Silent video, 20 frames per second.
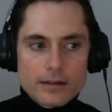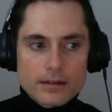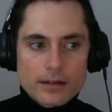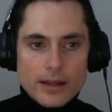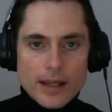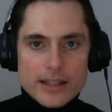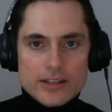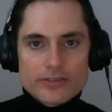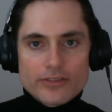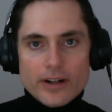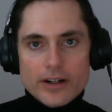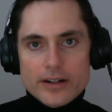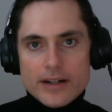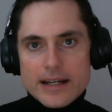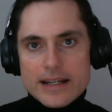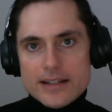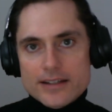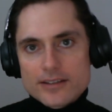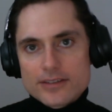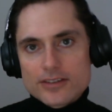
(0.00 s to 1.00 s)
As far
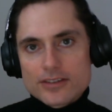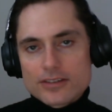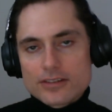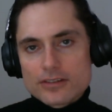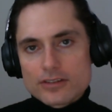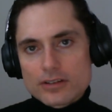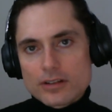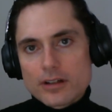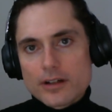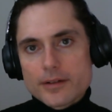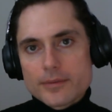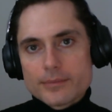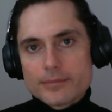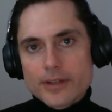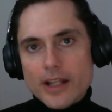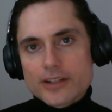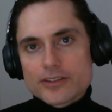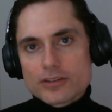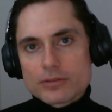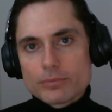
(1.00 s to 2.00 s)
as some
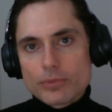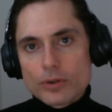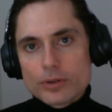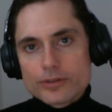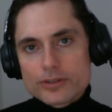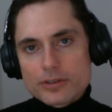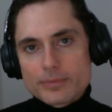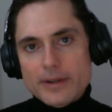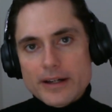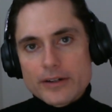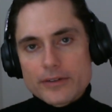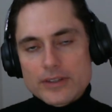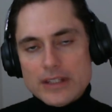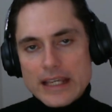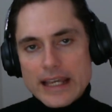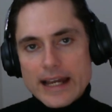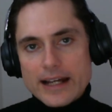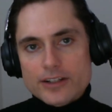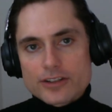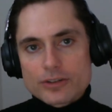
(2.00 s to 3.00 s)
nuts and bolts about the
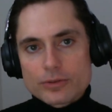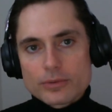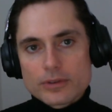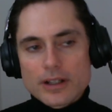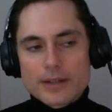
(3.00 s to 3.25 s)
actual,